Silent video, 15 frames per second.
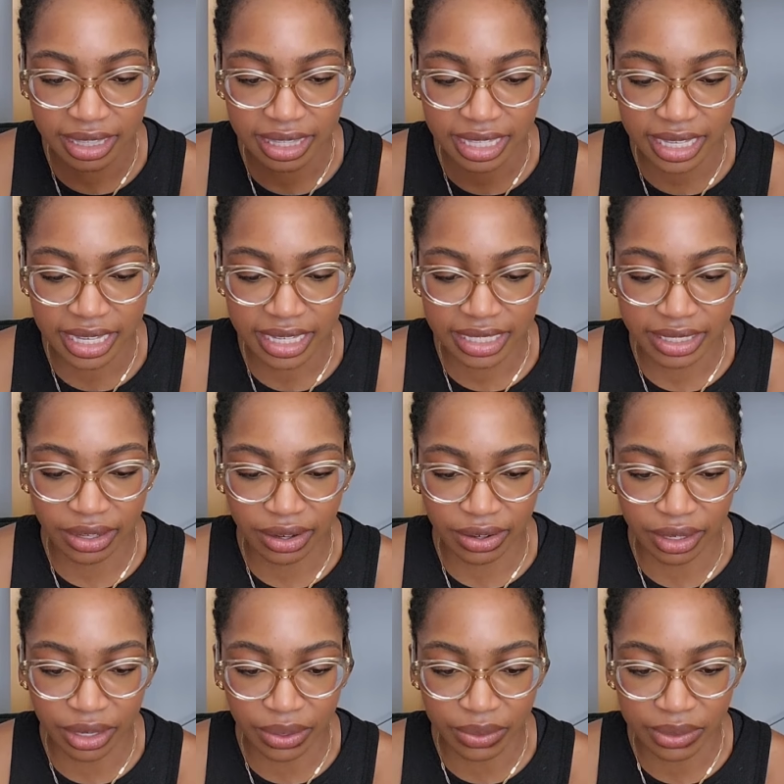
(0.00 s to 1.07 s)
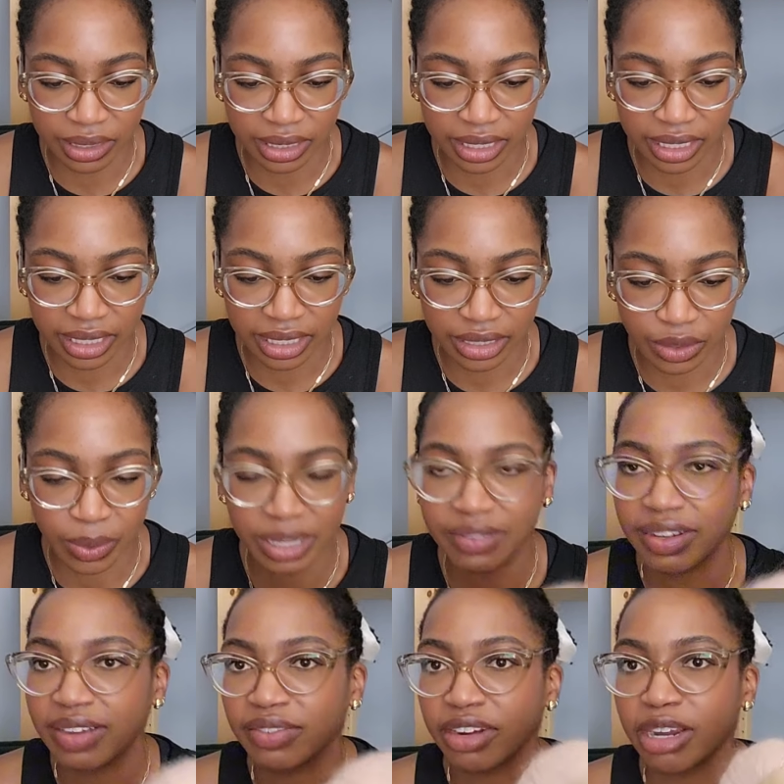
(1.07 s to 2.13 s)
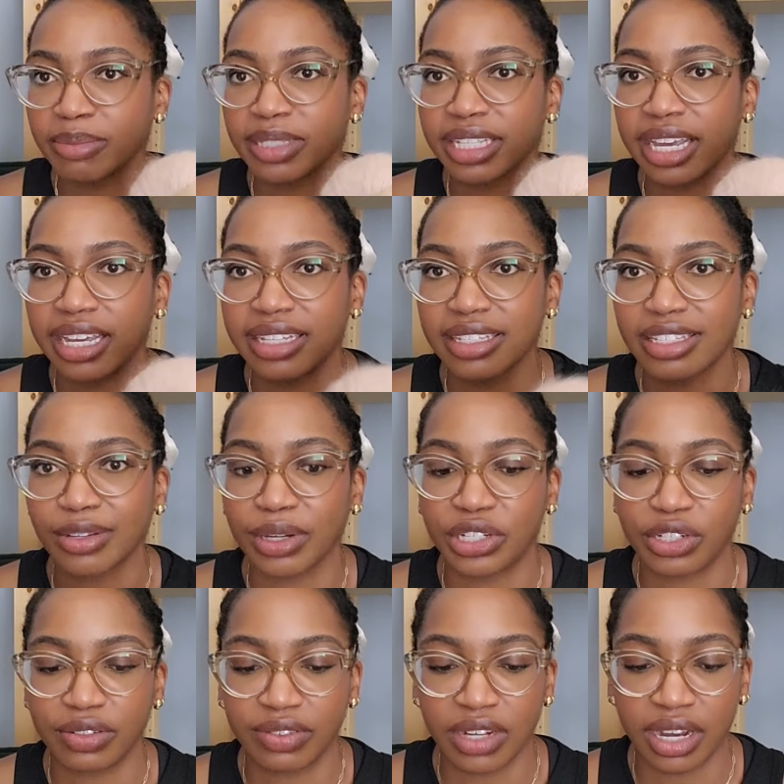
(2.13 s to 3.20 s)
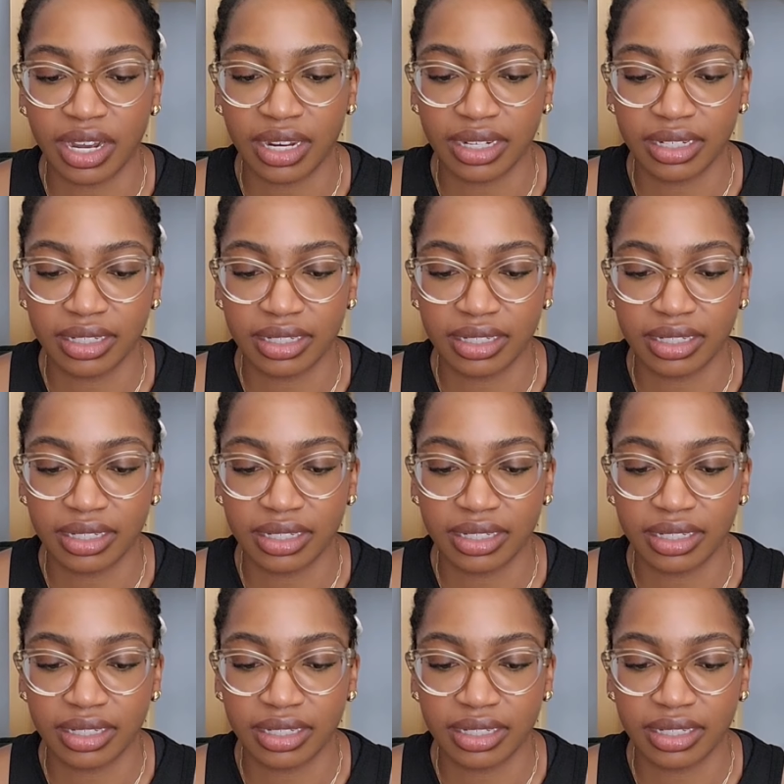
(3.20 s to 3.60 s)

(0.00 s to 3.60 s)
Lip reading: these are only 25 gram skeins. So I should have got